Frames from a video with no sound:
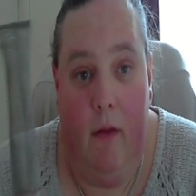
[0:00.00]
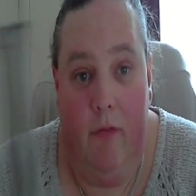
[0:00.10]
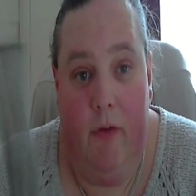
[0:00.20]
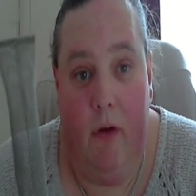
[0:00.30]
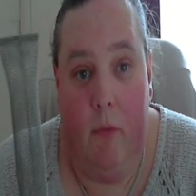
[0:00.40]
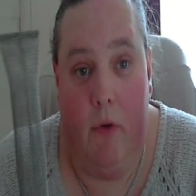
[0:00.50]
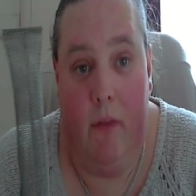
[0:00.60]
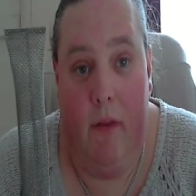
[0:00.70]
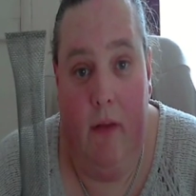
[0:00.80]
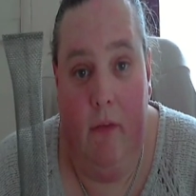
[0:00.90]
If you got one
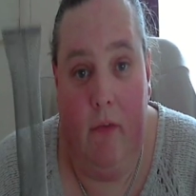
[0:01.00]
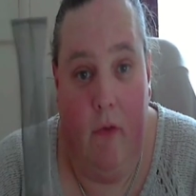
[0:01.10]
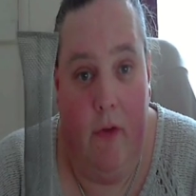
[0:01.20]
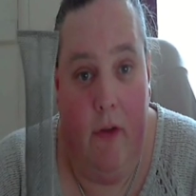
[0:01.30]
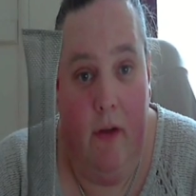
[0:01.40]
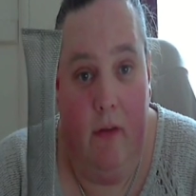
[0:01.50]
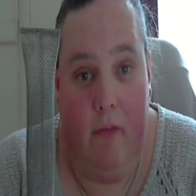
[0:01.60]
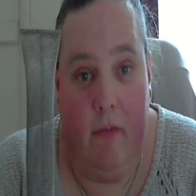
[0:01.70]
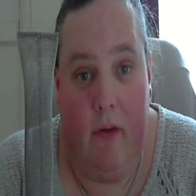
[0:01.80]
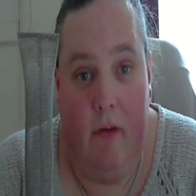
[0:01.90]
of these, all you need
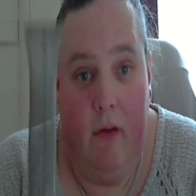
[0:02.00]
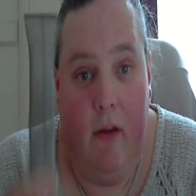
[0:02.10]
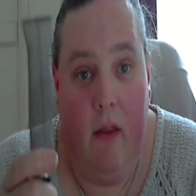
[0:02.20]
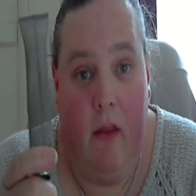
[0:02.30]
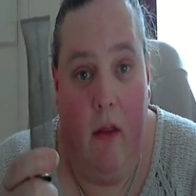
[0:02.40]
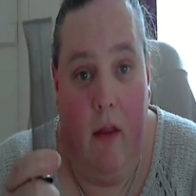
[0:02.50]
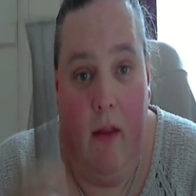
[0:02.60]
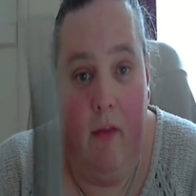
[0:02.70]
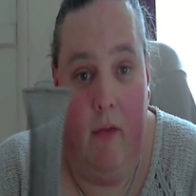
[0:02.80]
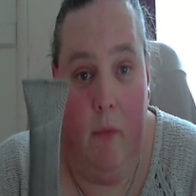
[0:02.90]
to do,
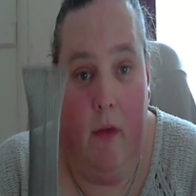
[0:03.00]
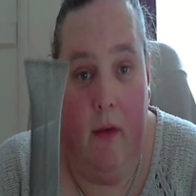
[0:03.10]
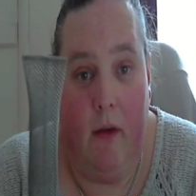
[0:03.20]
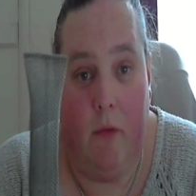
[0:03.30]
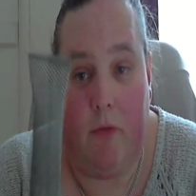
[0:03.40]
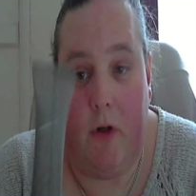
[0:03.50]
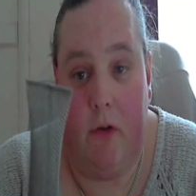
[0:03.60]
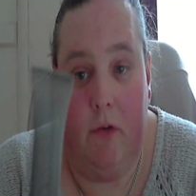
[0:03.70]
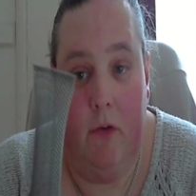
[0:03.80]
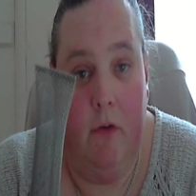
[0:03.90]
hit it with a nail
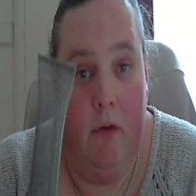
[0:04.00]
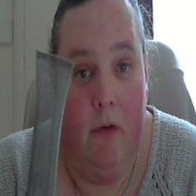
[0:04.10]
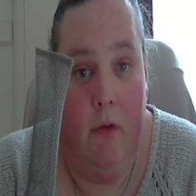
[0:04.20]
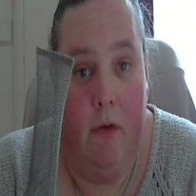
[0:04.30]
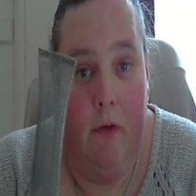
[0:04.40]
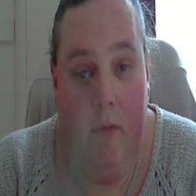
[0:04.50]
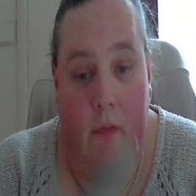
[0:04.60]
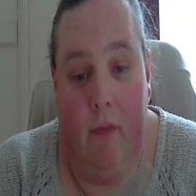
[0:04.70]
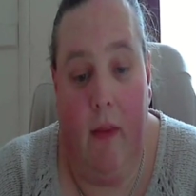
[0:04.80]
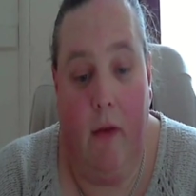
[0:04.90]
brush.
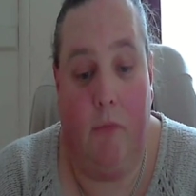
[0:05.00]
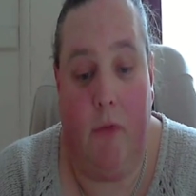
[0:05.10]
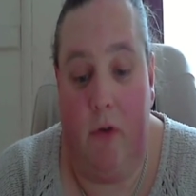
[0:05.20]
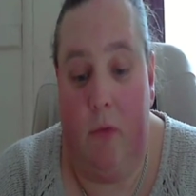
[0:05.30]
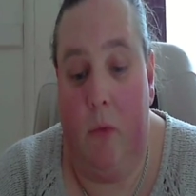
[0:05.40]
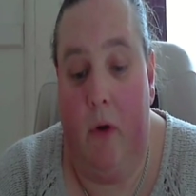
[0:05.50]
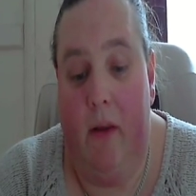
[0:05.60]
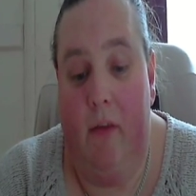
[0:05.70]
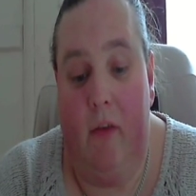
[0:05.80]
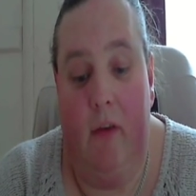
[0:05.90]
The nail brush will
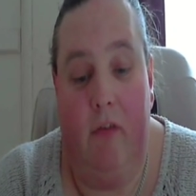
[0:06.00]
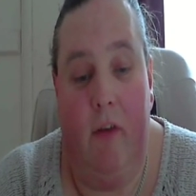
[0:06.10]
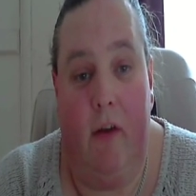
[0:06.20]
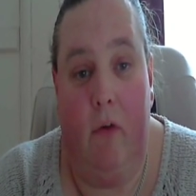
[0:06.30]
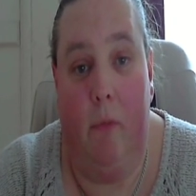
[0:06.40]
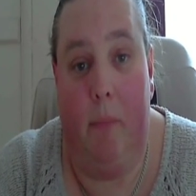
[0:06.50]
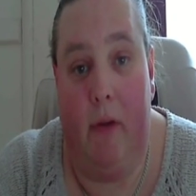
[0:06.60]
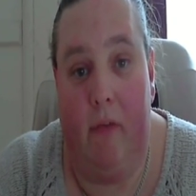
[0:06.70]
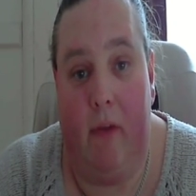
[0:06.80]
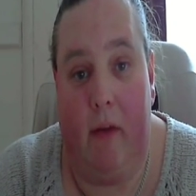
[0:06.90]
quite easily flick all the
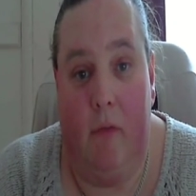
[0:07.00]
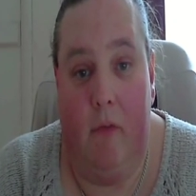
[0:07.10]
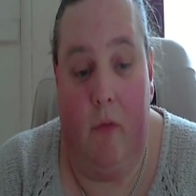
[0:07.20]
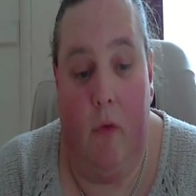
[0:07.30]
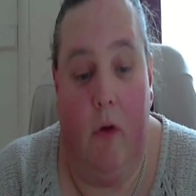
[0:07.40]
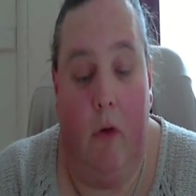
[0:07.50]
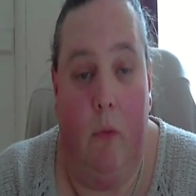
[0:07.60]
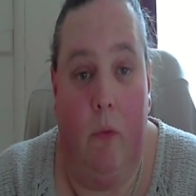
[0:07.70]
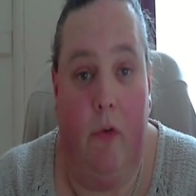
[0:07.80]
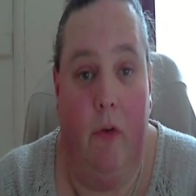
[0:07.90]
bits out of all the
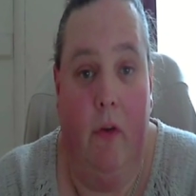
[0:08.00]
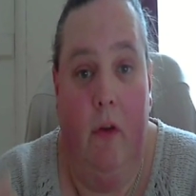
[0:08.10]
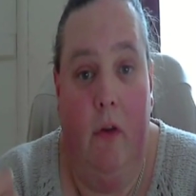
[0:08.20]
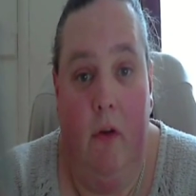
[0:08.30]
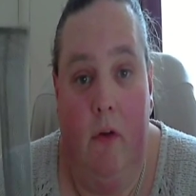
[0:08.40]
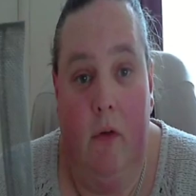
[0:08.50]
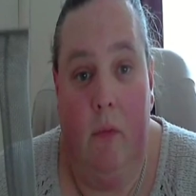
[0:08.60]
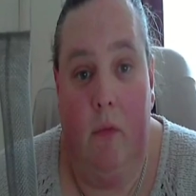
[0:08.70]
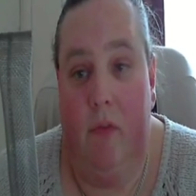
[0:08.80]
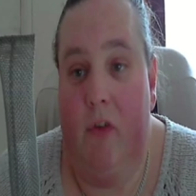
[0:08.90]
holes.
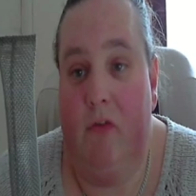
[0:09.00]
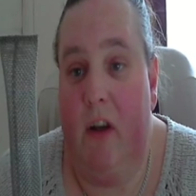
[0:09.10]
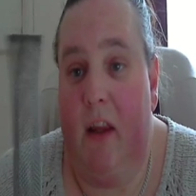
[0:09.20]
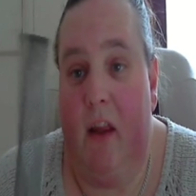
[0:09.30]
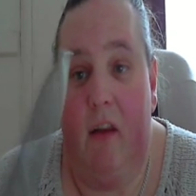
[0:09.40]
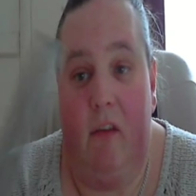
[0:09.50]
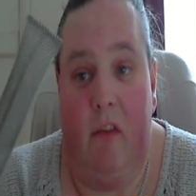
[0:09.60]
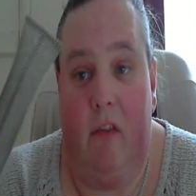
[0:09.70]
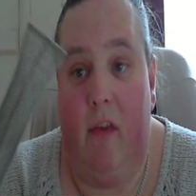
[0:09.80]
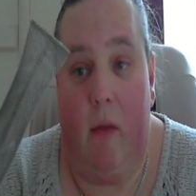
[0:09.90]
If you're running it under
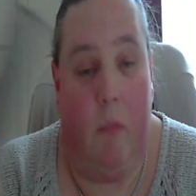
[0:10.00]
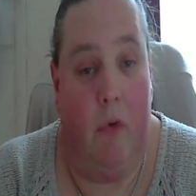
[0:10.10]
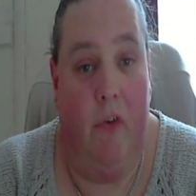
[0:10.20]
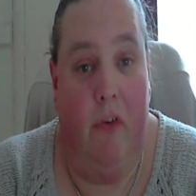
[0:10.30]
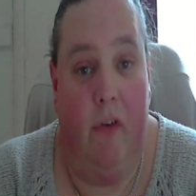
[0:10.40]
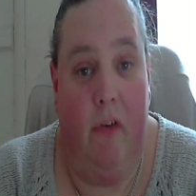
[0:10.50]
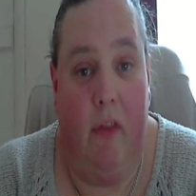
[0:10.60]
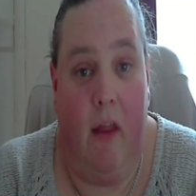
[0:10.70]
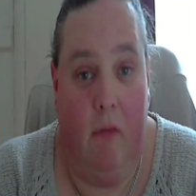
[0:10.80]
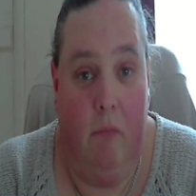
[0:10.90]
the tap whilst you do
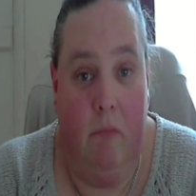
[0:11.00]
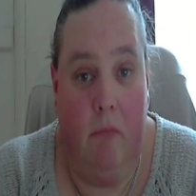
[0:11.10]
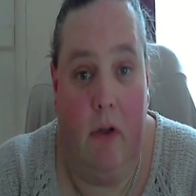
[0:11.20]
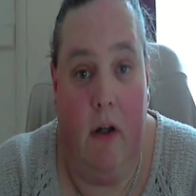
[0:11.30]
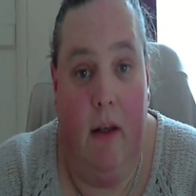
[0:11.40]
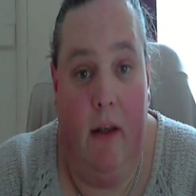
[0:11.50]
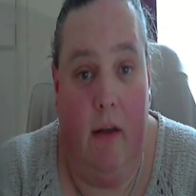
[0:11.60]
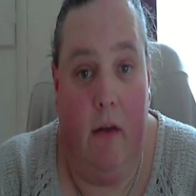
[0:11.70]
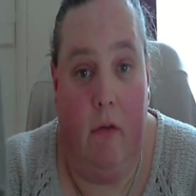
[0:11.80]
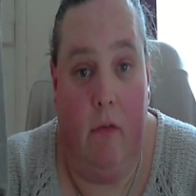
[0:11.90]
that, clean
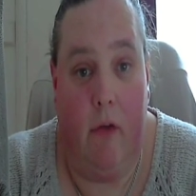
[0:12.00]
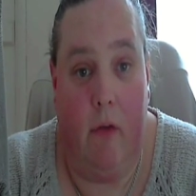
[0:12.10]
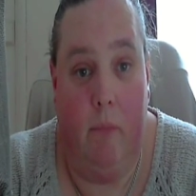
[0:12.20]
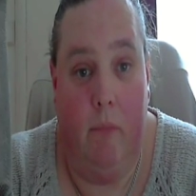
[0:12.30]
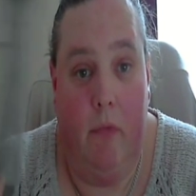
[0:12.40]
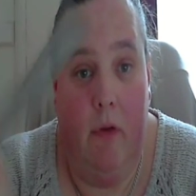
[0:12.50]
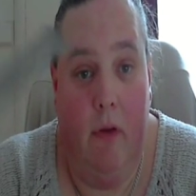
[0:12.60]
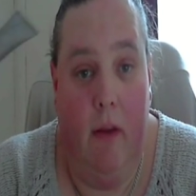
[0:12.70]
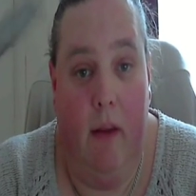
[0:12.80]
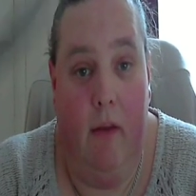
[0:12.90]
in no time.
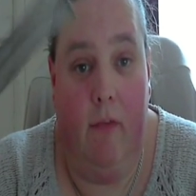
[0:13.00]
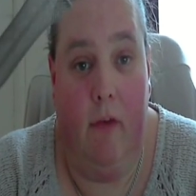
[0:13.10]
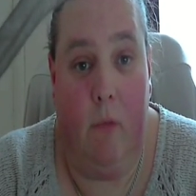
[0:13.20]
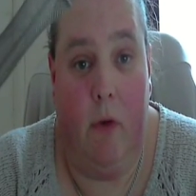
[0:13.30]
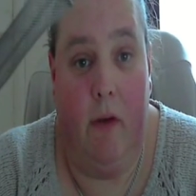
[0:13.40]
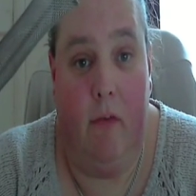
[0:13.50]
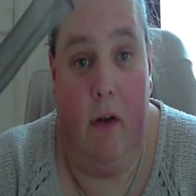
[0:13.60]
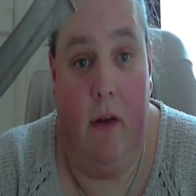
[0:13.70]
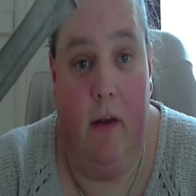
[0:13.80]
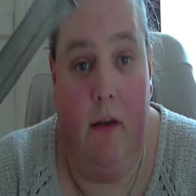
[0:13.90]
Easiest way
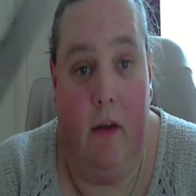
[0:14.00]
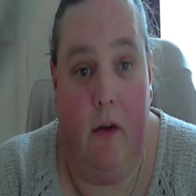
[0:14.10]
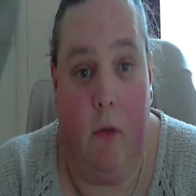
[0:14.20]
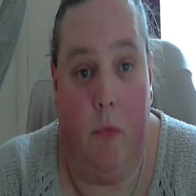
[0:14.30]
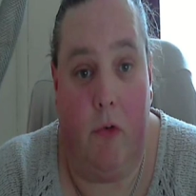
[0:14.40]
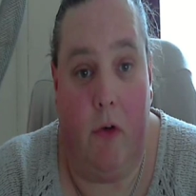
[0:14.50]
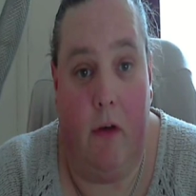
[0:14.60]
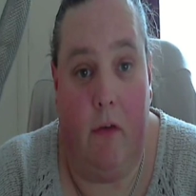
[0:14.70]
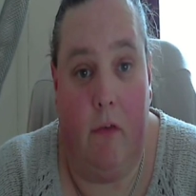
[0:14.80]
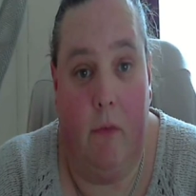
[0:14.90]
to clean your hop
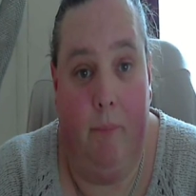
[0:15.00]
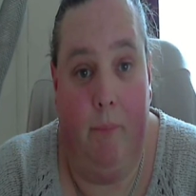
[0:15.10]
strainers.